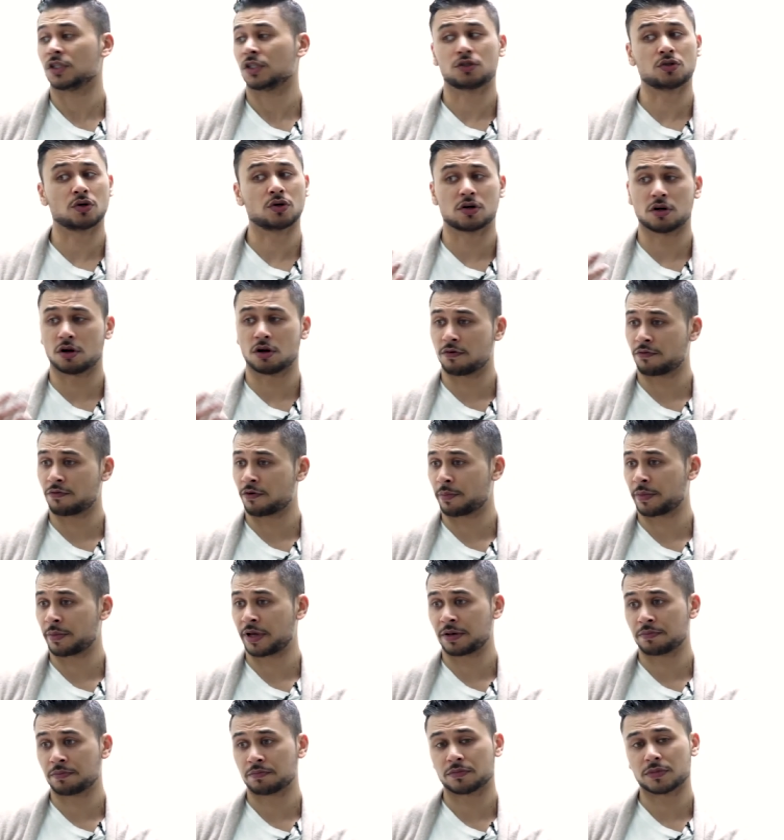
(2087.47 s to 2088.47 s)
took a lot from
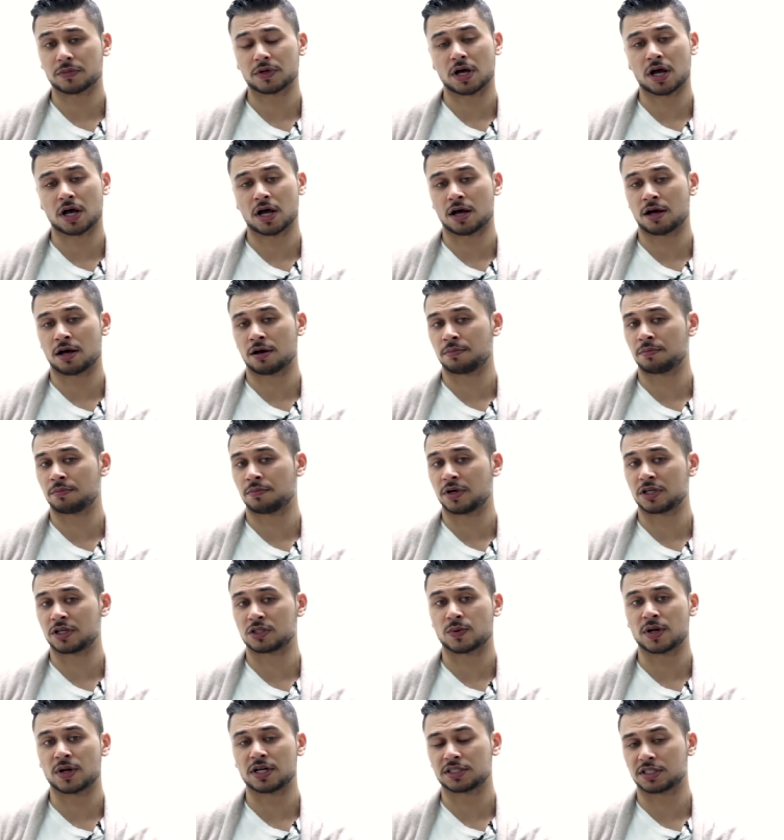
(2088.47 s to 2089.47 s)
it um,
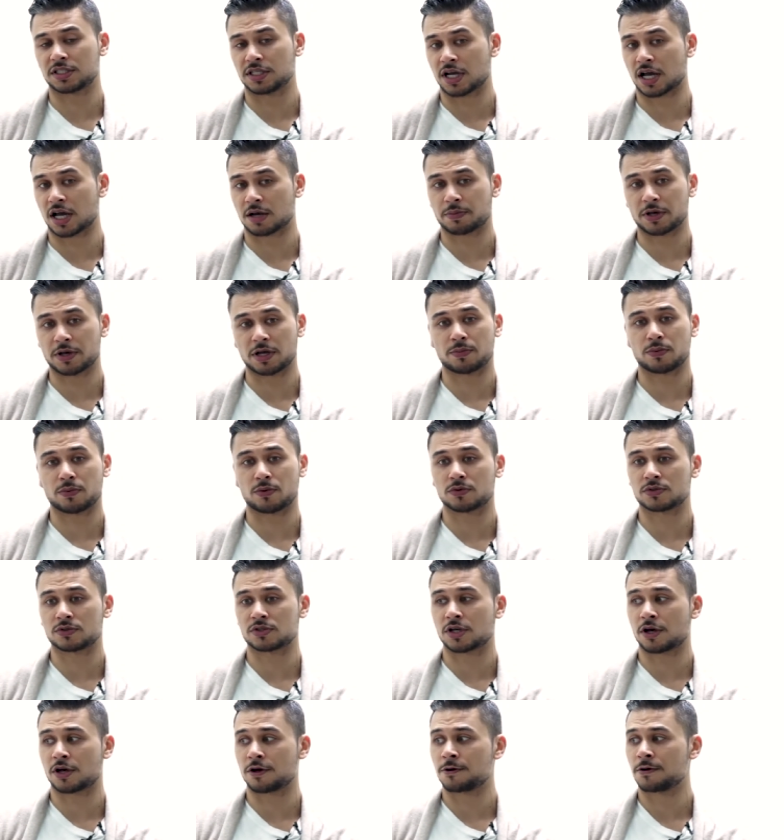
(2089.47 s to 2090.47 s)
as well as the young people.
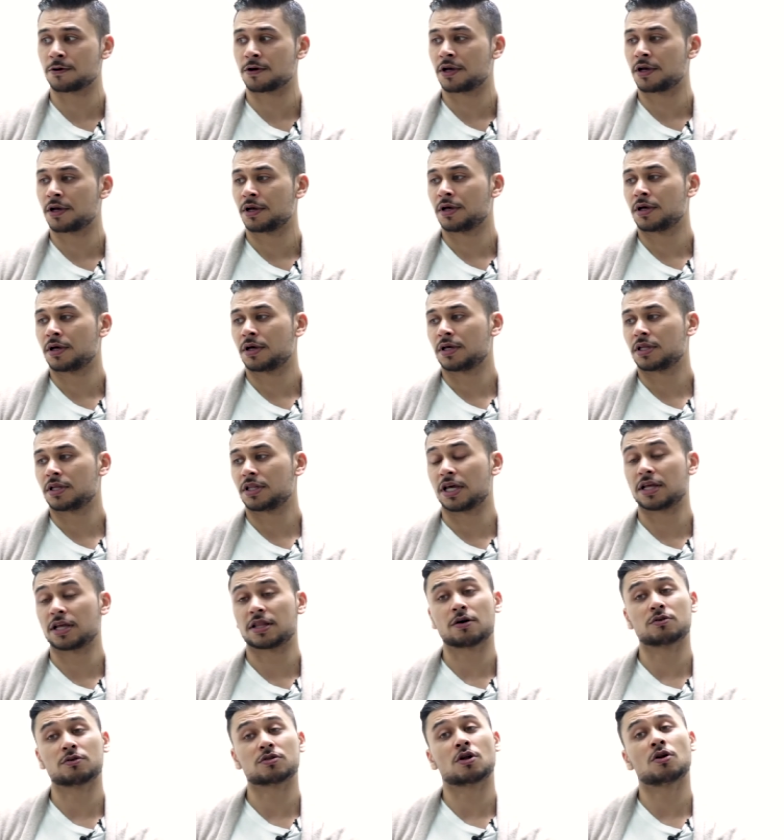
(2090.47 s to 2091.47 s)
So
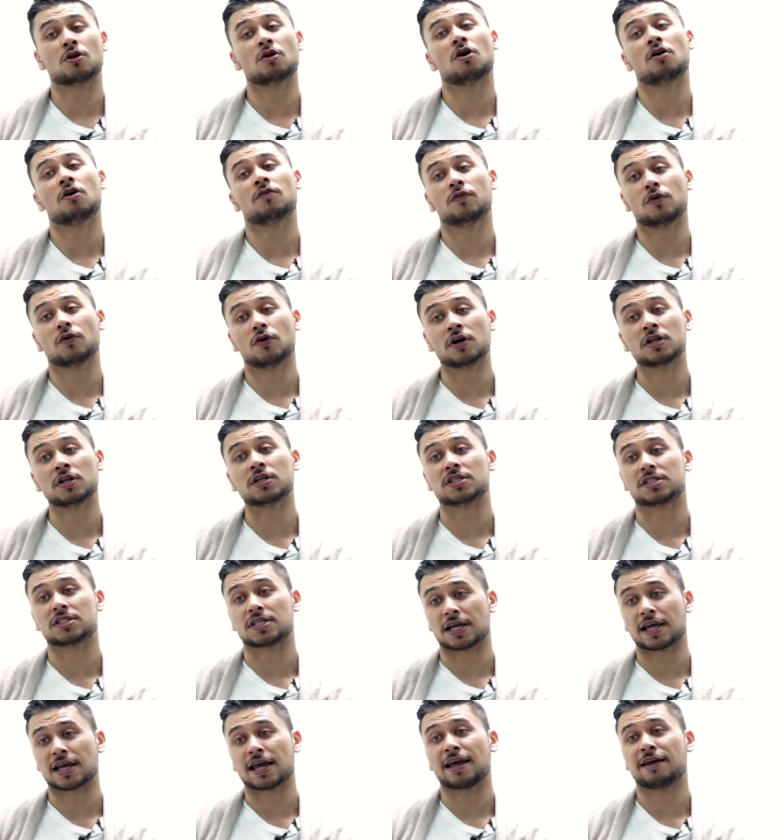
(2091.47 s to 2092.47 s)
there, there, was a lot of
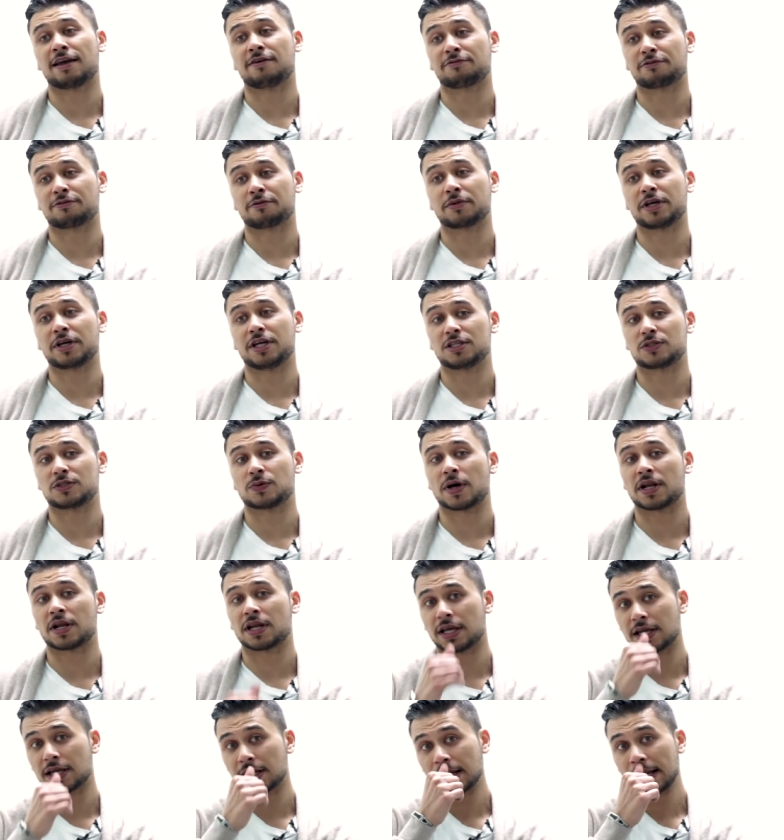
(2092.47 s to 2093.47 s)
goodness that came from
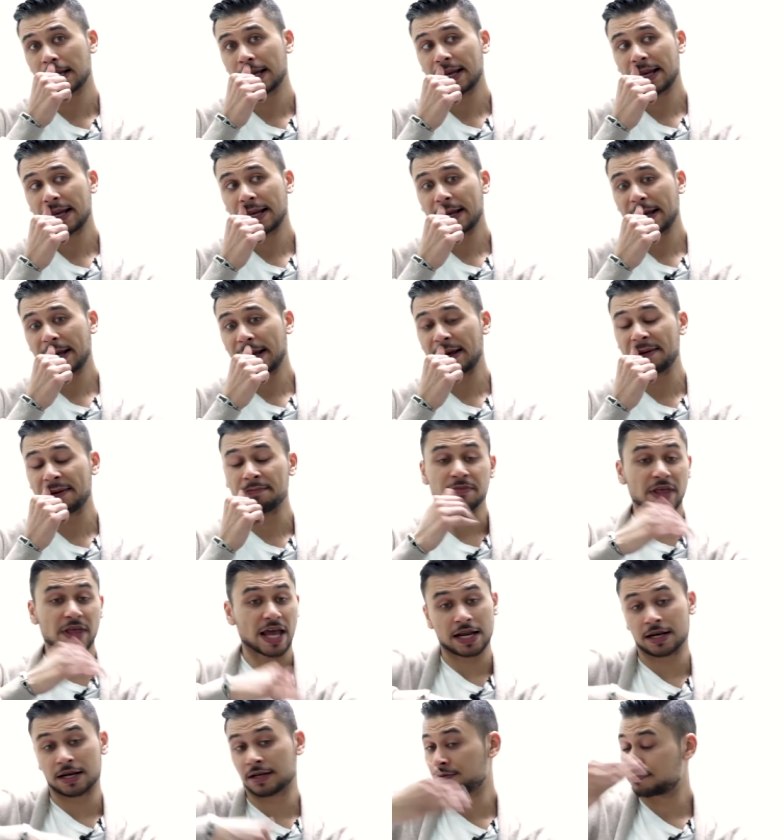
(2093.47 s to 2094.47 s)
E20. Um,
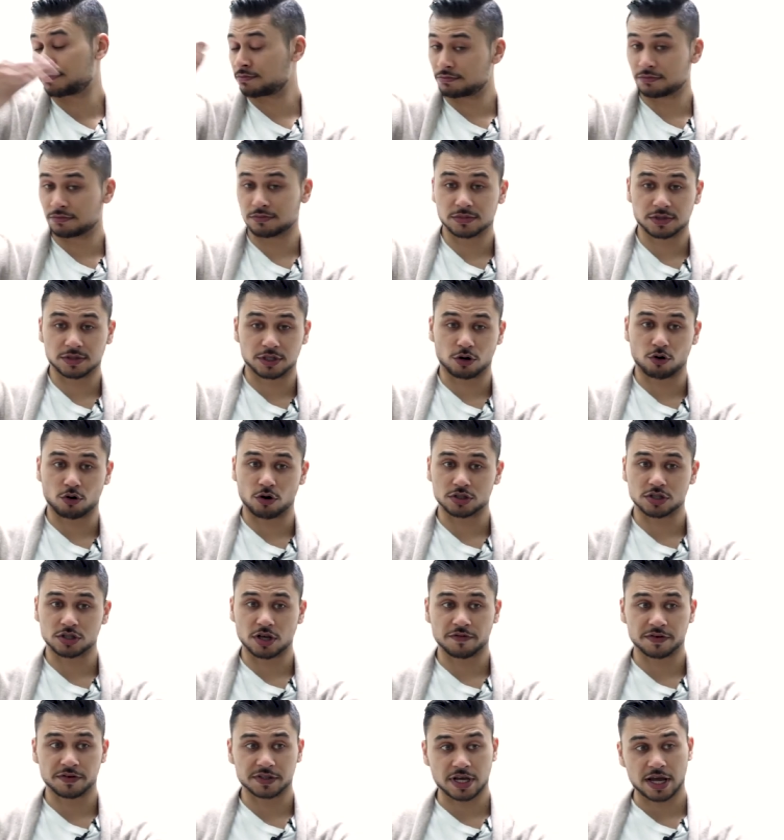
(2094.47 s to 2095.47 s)
and the
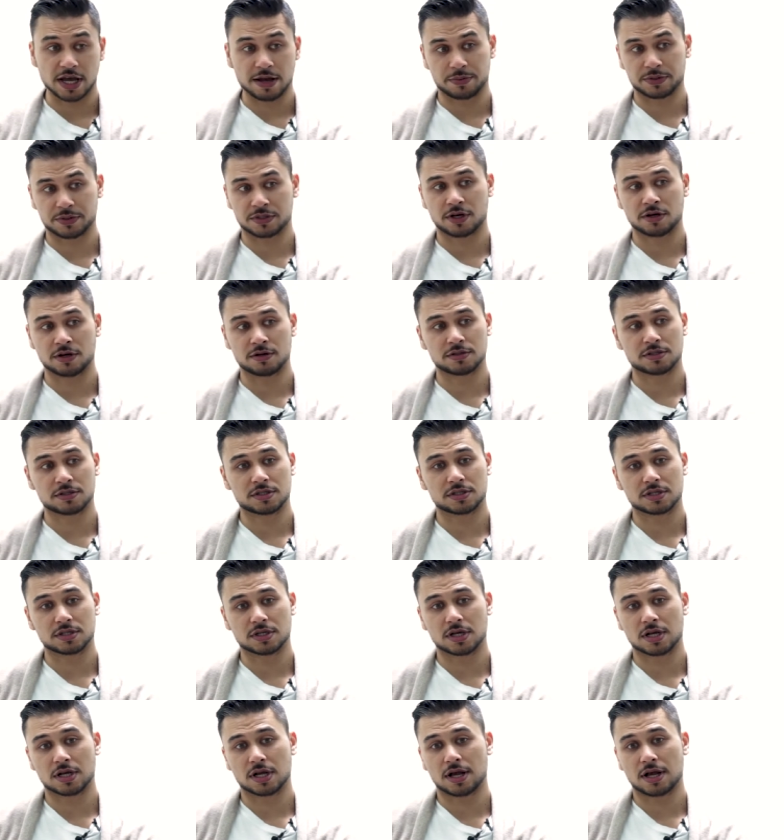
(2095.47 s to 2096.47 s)
crossovers
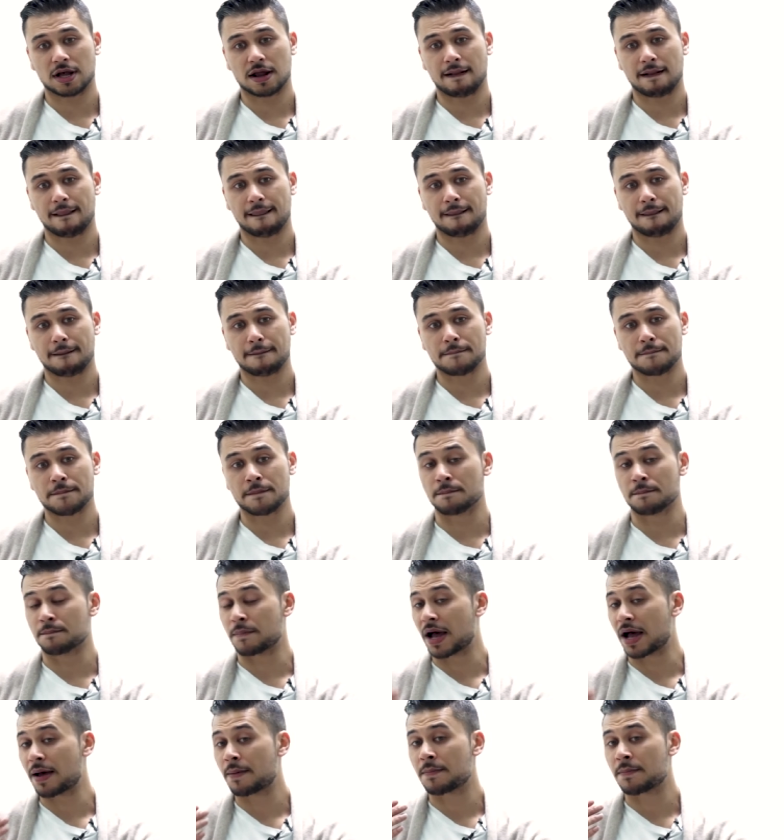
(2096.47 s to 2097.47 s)
episodes,
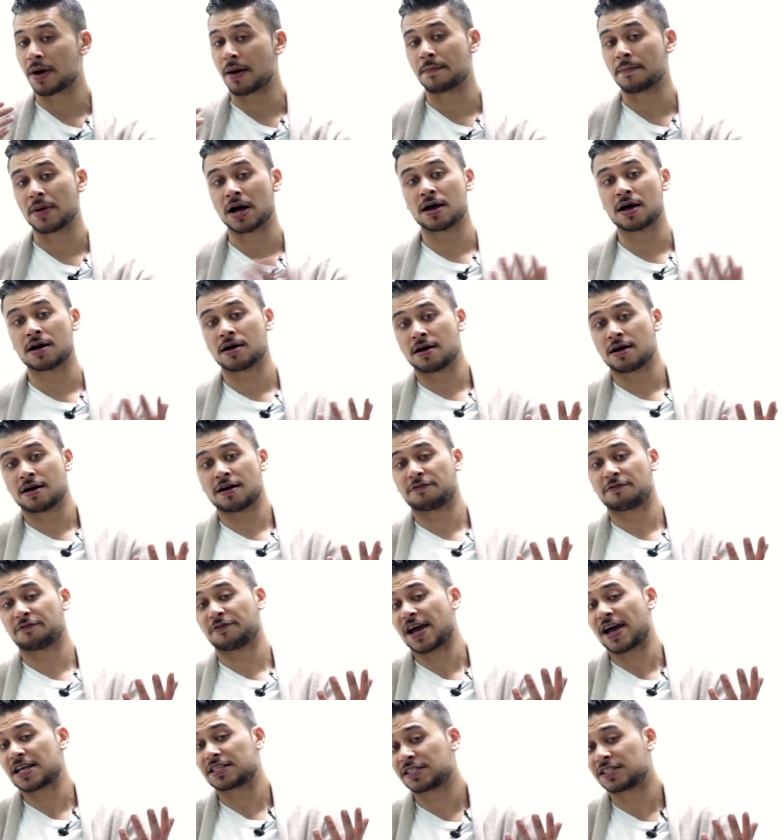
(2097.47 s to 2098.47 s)
my, my, my uh,
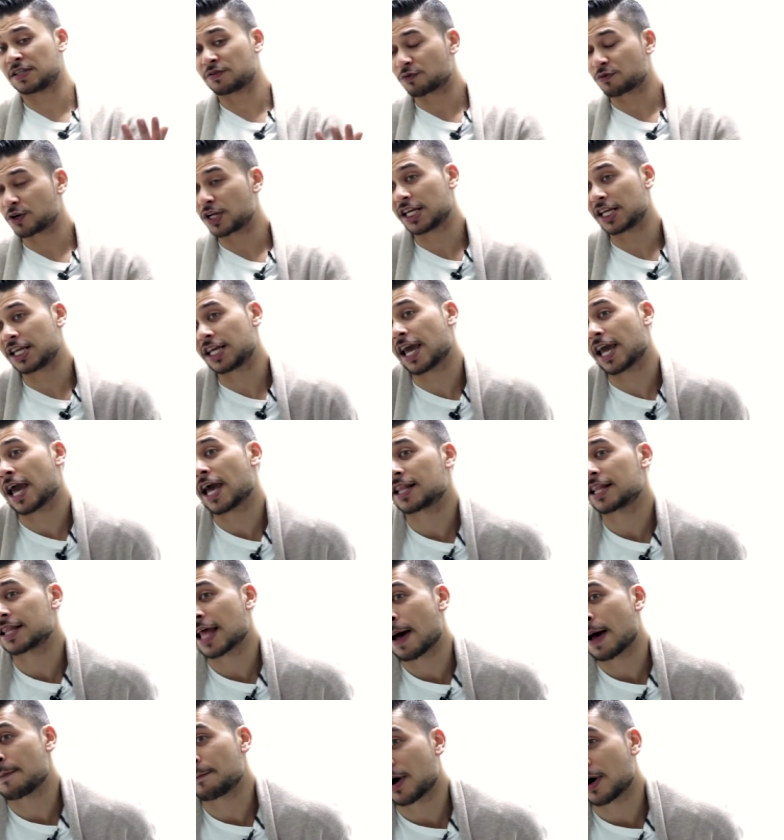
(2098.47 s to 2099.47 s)
Fats didn't really
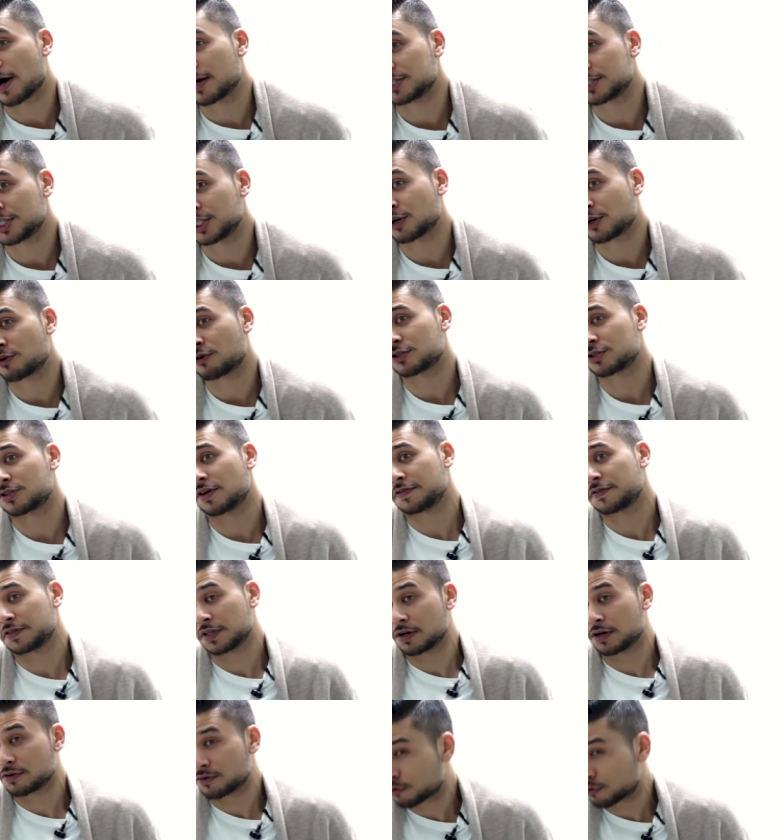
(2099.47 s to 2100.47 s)
get that much in the
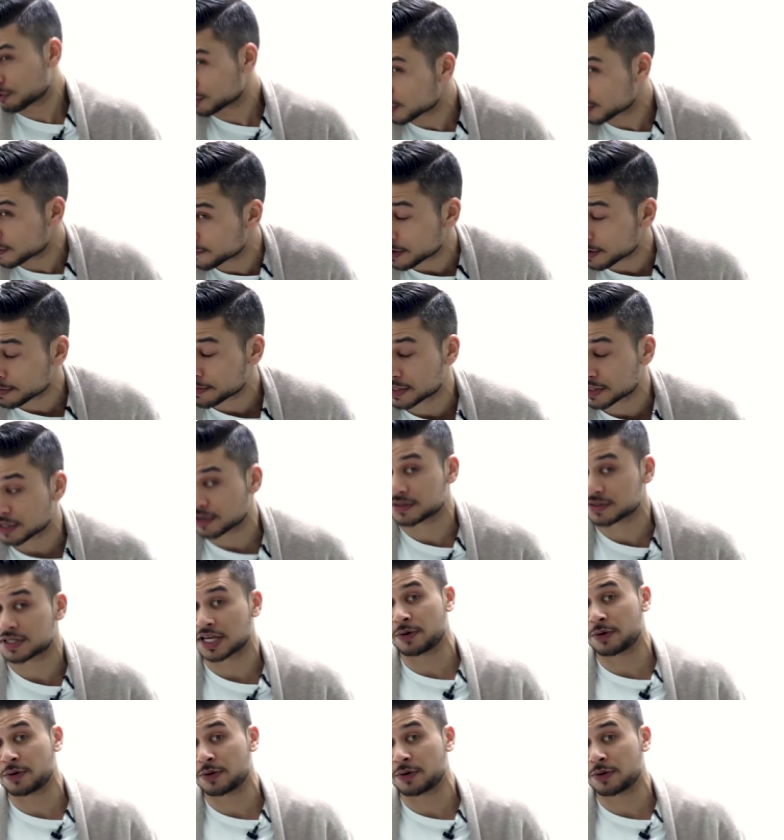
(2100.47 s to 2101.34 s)
crossover, crossover episodes.